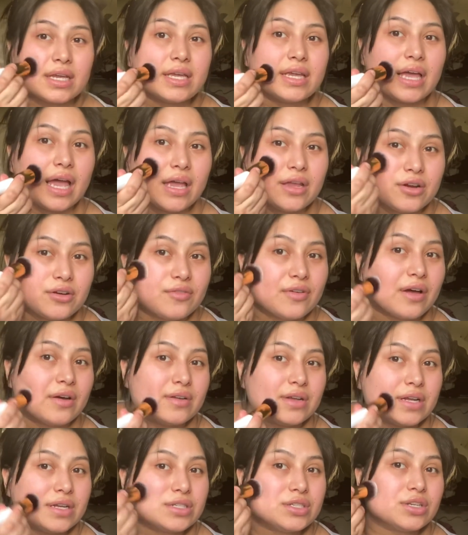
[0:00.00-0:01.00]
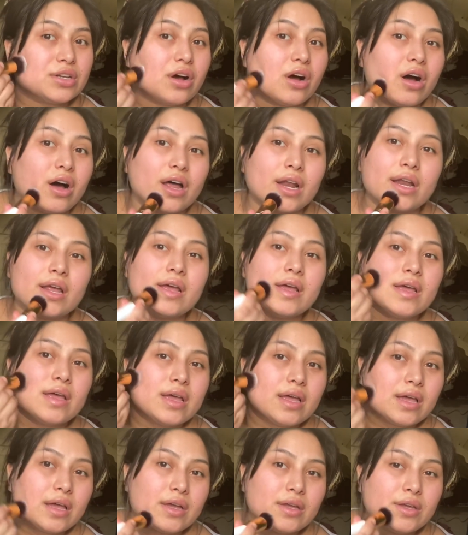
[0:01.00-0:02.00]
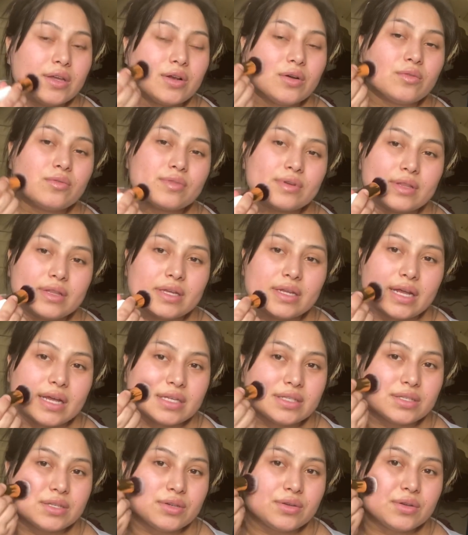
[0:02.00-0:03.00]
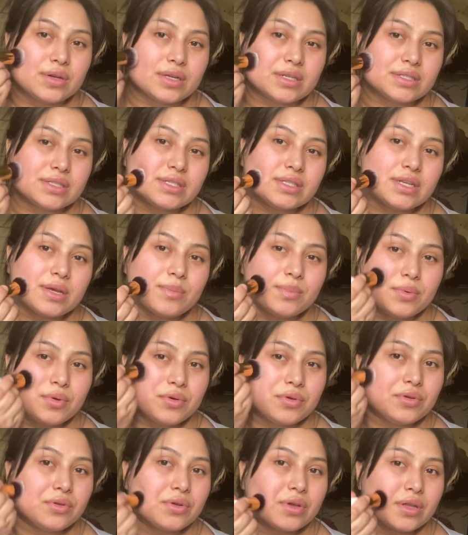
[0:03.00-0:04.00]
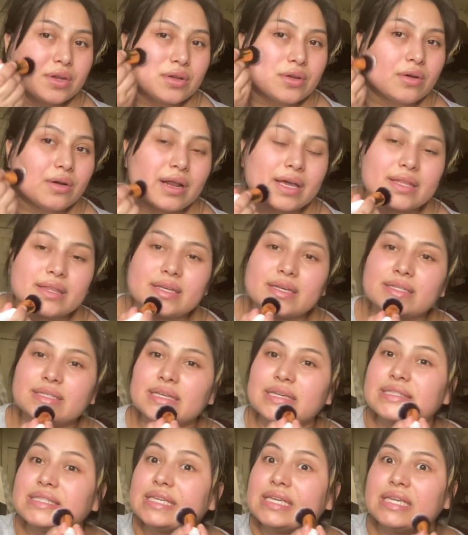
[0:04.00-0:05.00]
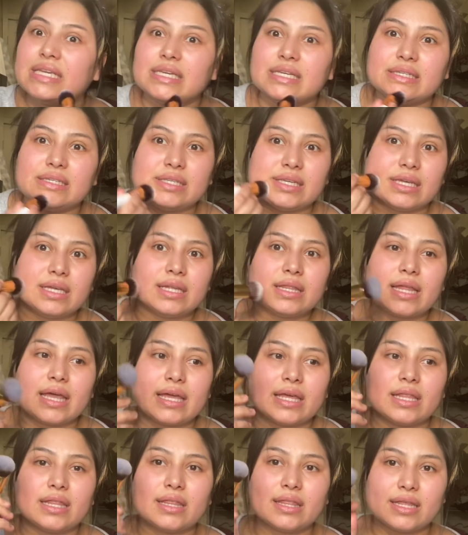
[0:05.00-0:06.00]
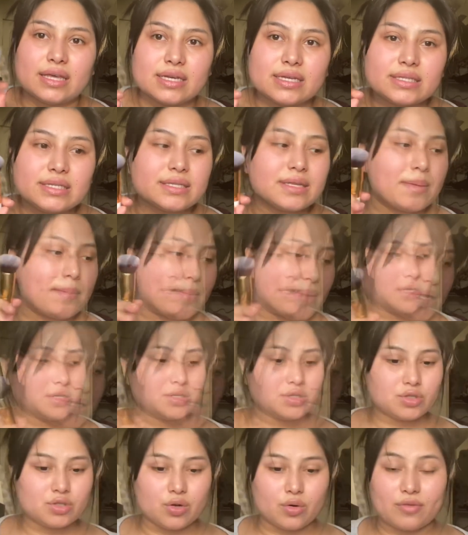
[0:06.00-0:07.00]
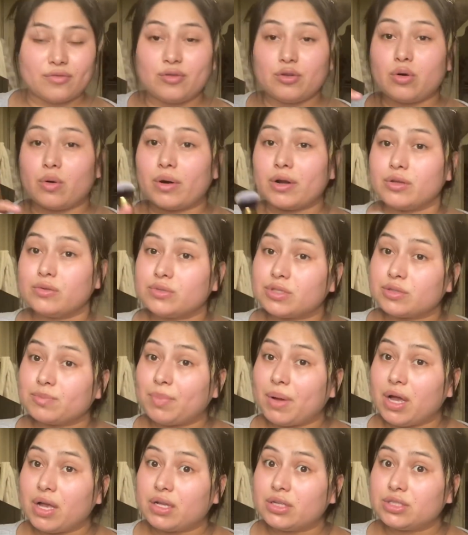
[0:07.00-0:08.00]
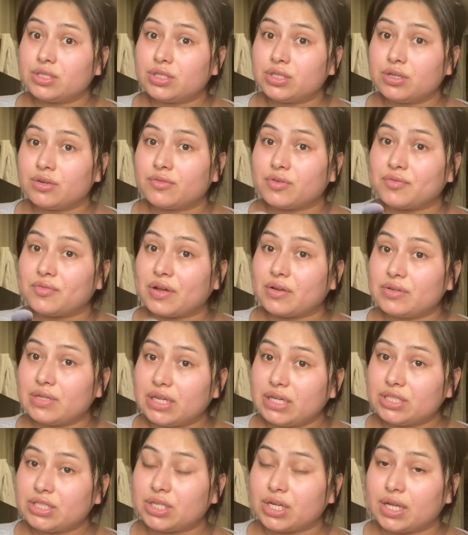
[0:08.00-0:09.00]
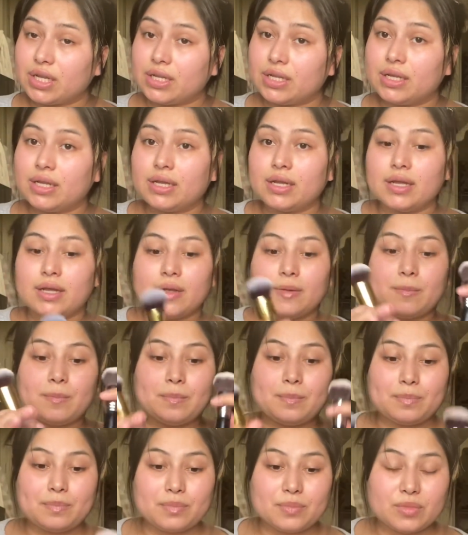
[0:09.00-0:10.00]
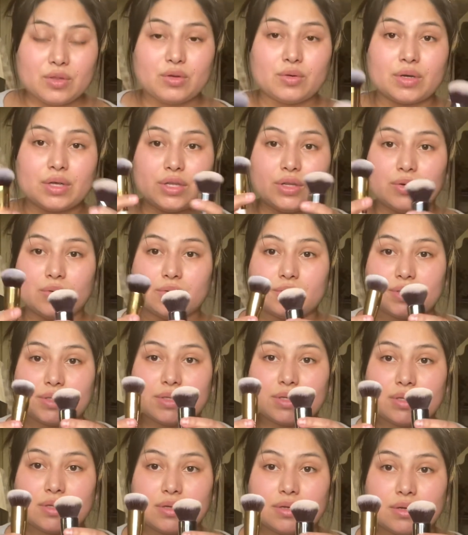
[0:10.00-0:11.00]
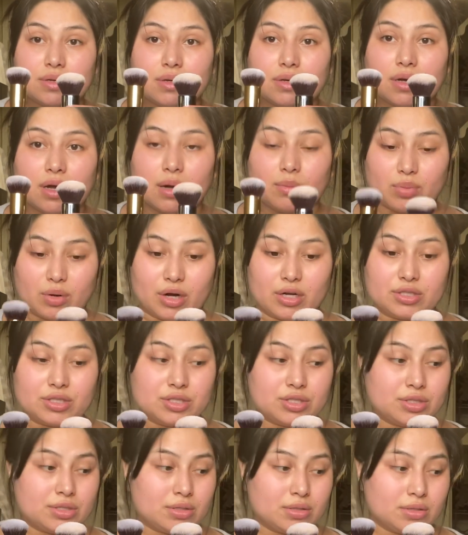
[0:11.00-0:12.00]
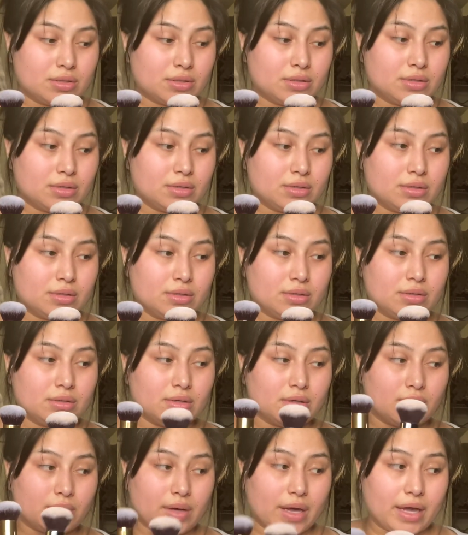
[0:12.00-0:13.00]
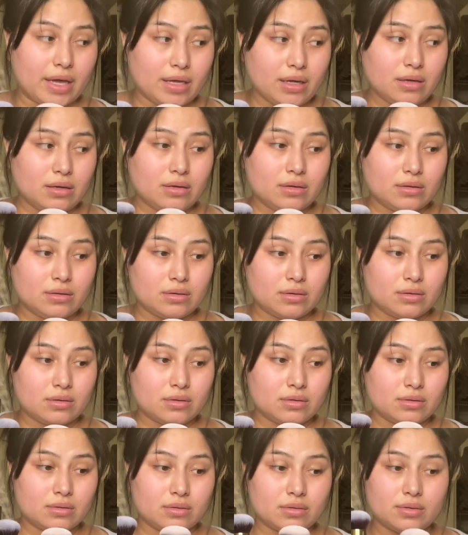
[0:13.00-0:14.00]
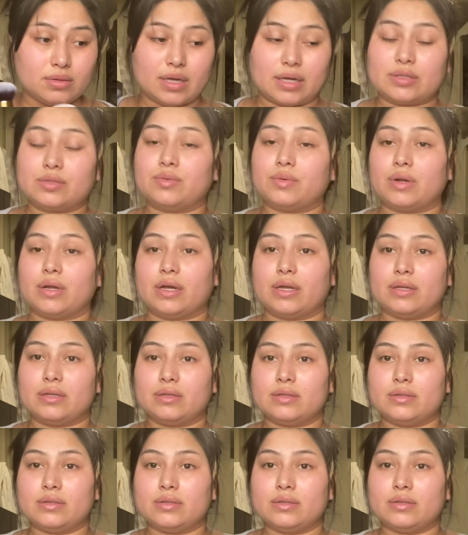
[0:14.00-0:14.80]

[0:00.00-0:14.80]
get your foundation on, you know, really nicely. You can stipple, you can go like this. It's easy. Like, this makes it so if you don't want to use a sponge for foundation, you can use a brush. Okay, that's what I